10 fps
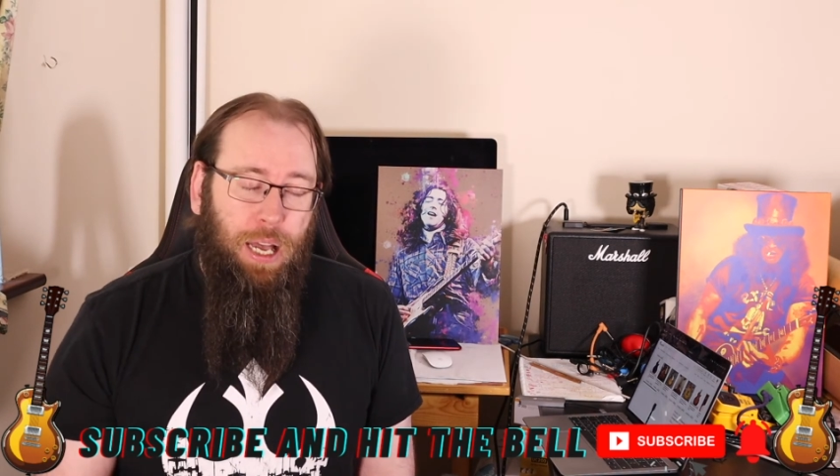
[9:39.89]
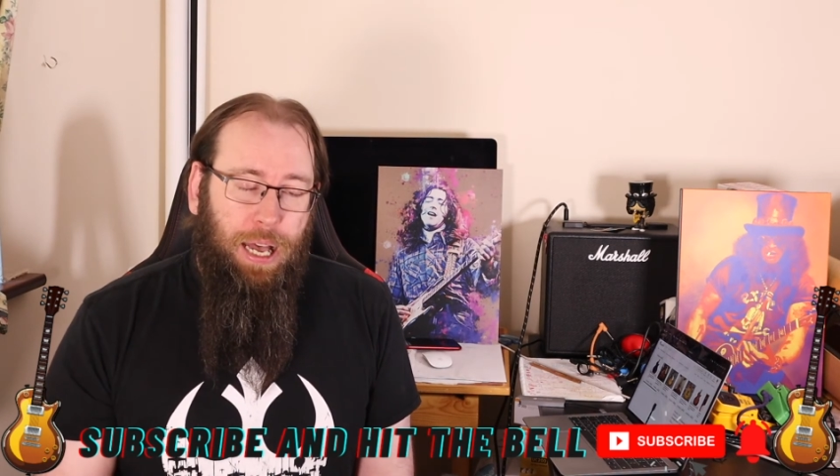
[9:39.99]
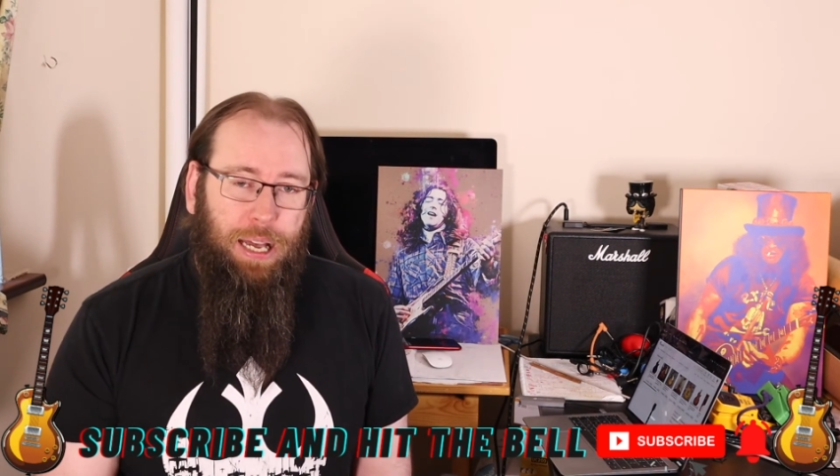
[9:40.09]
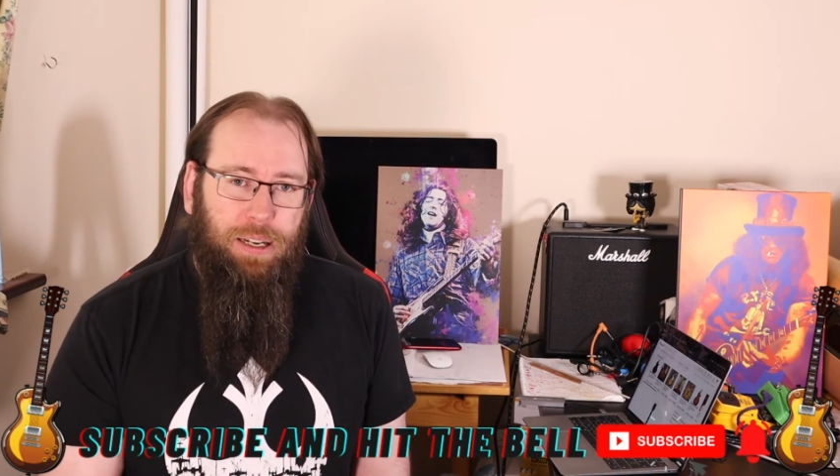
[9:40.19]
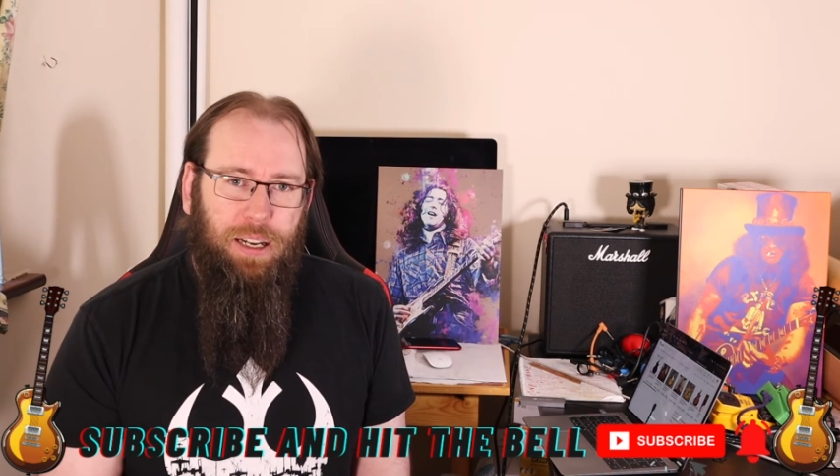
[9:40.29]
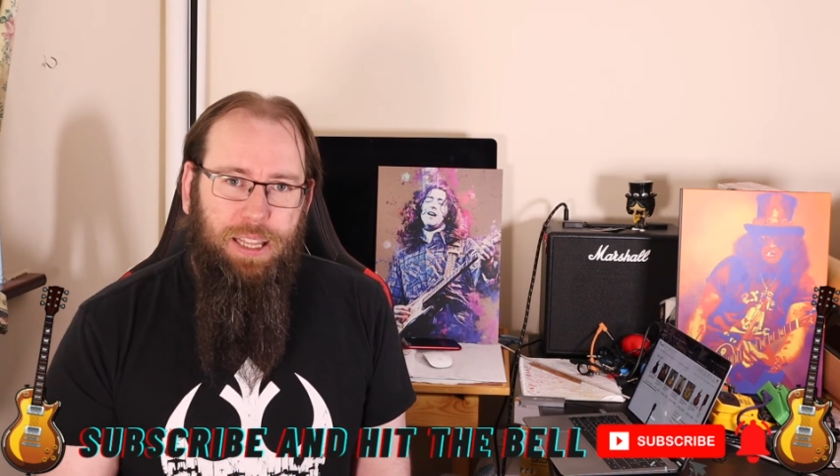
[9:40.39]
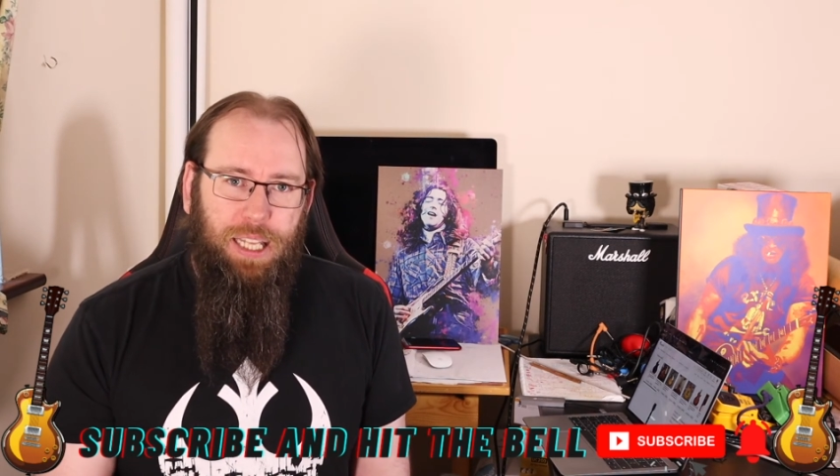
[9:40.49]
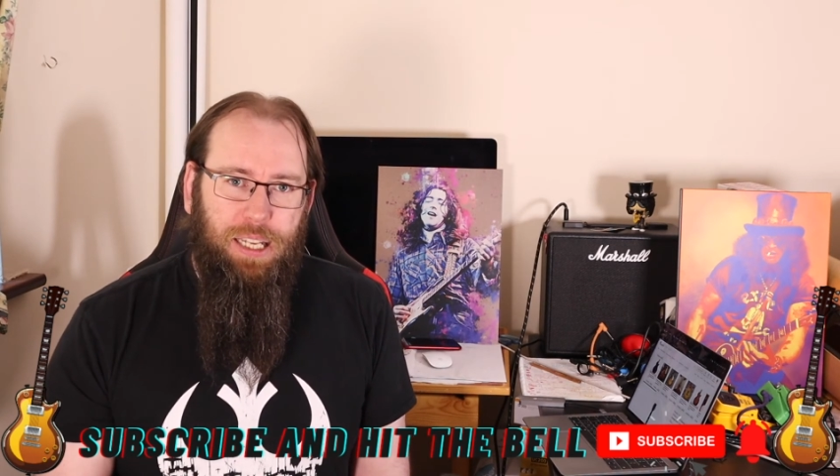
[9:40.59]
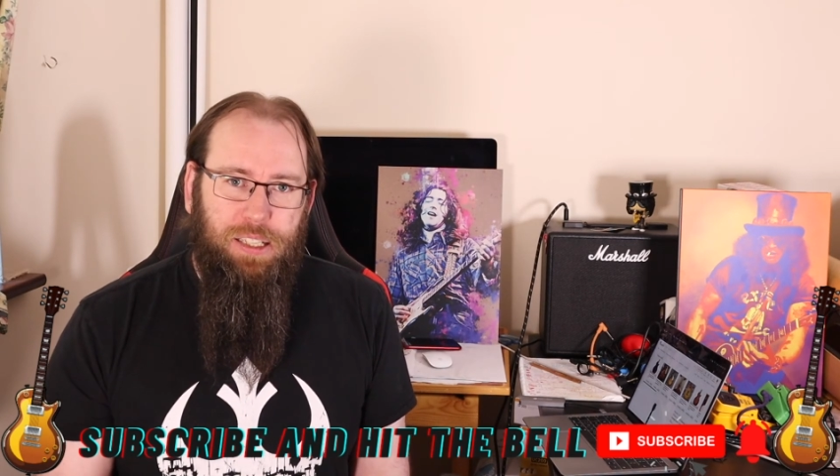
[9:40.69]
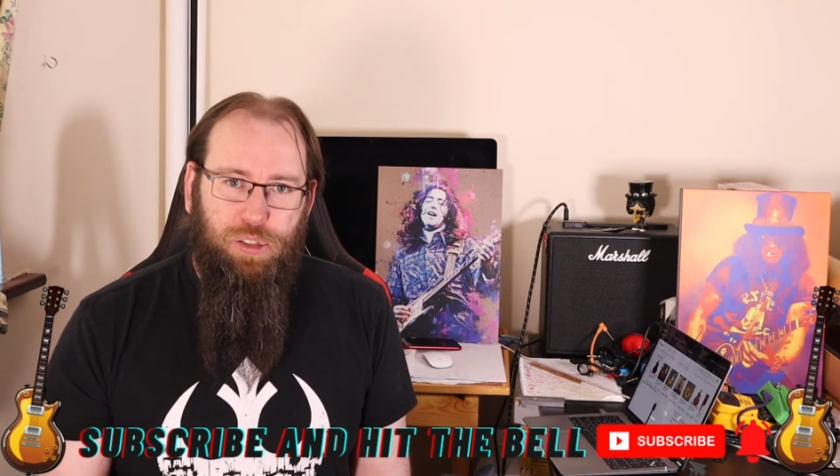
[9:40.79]
And I
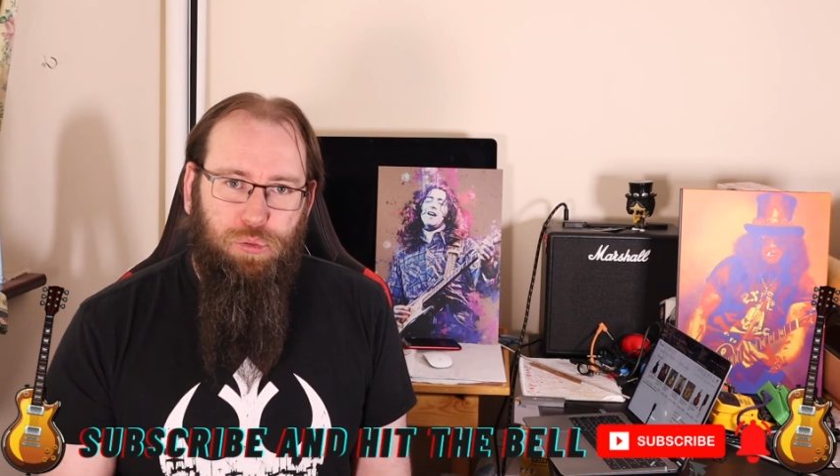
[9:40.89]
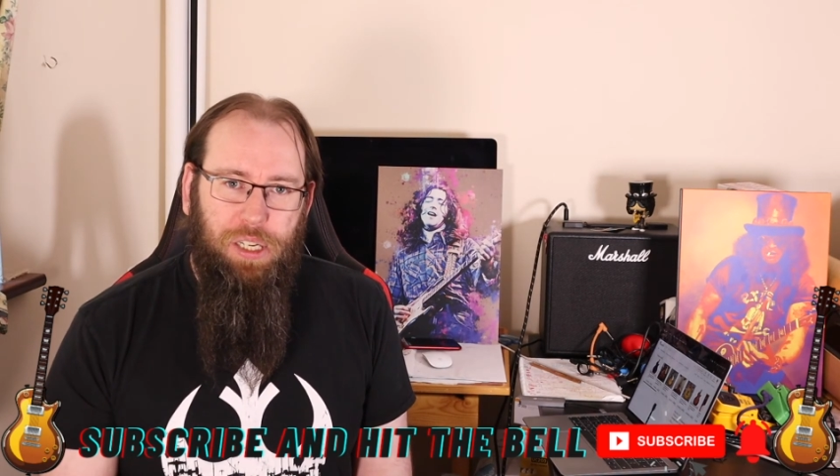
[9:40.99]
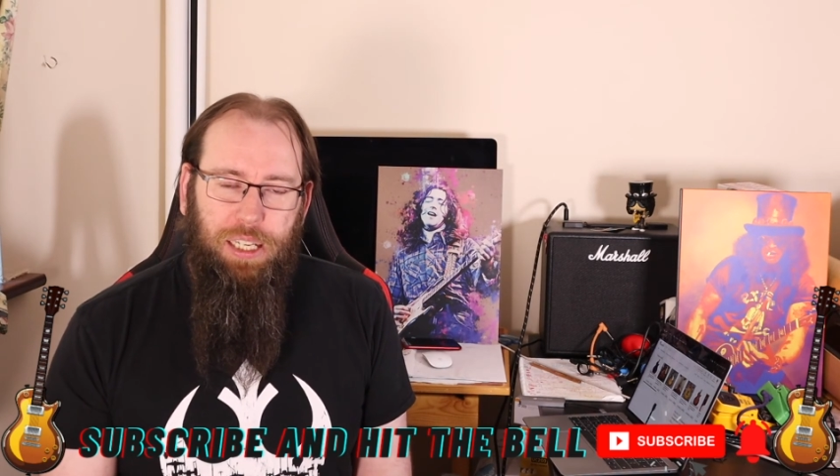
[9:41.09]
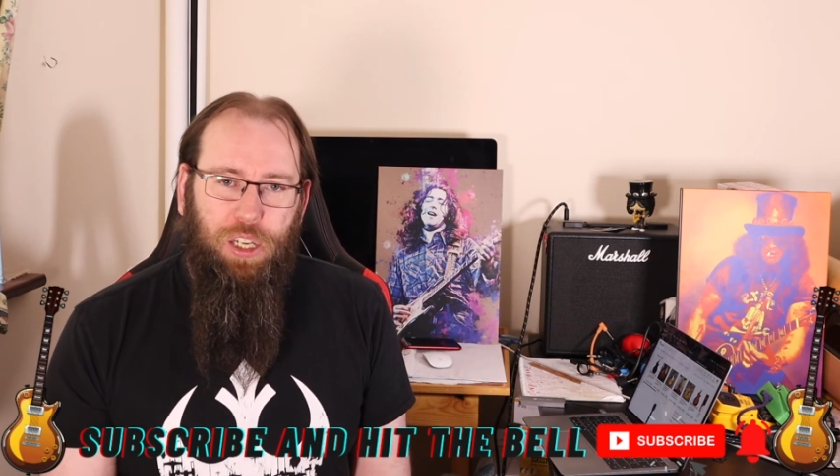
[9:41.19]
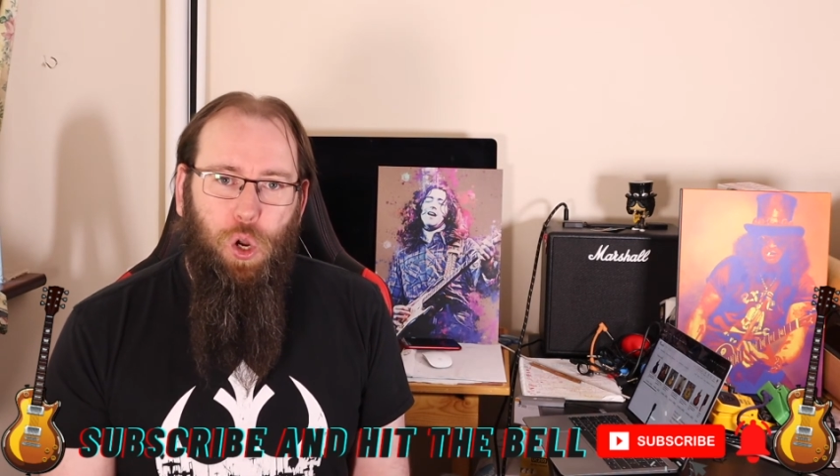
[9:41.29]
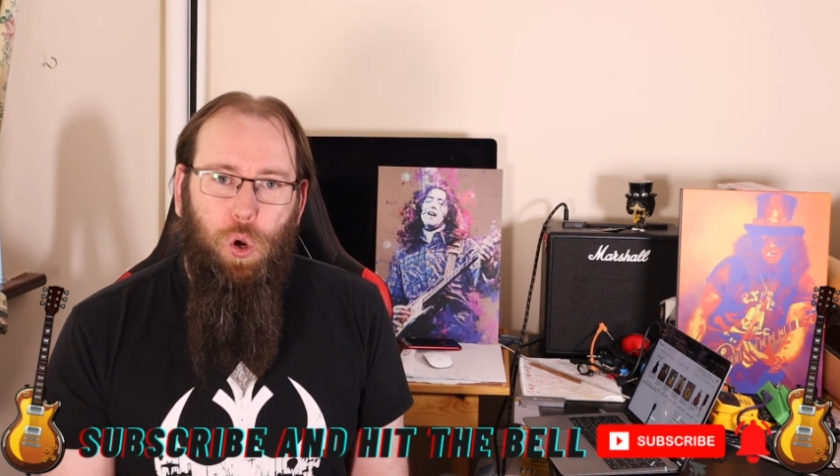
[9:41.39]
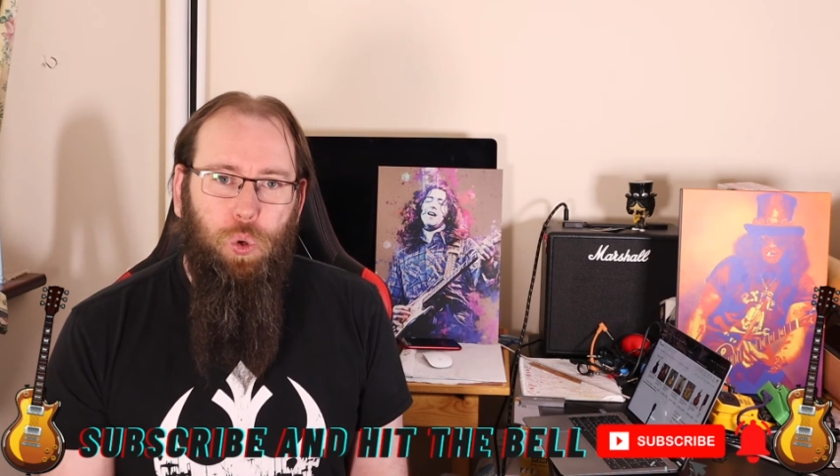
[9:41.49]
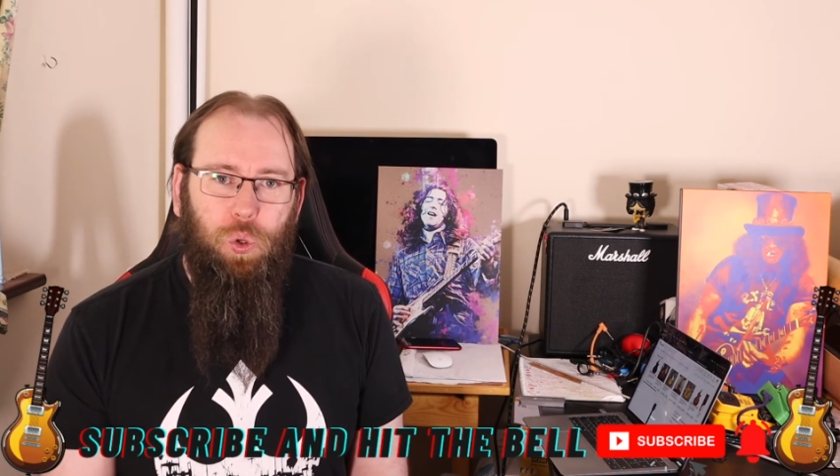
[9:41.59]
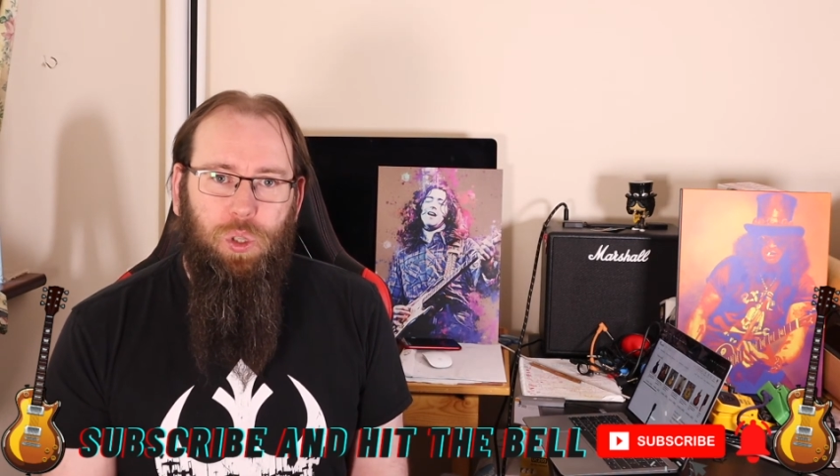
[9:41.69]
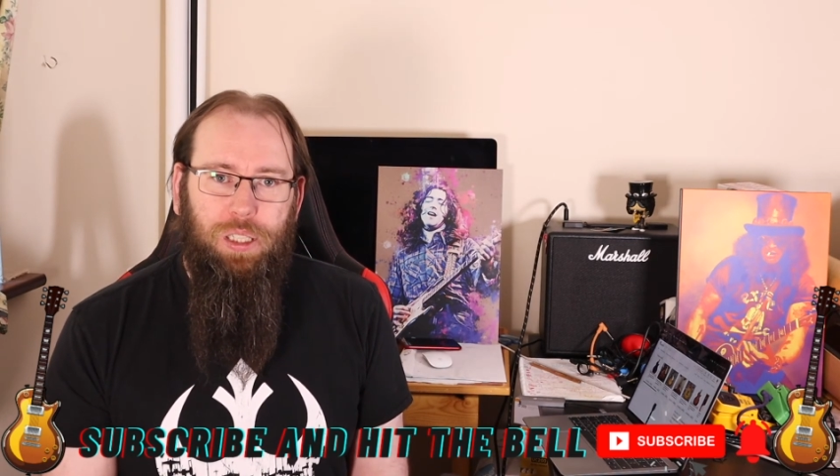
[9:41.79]
think it's a really
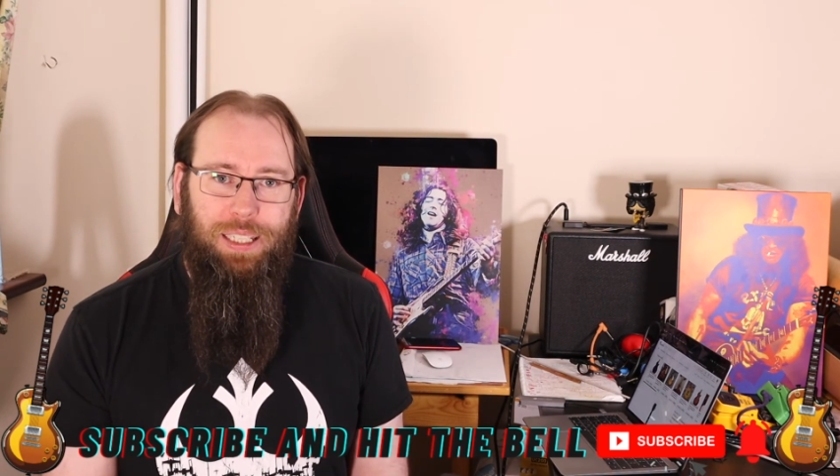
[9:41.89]
cool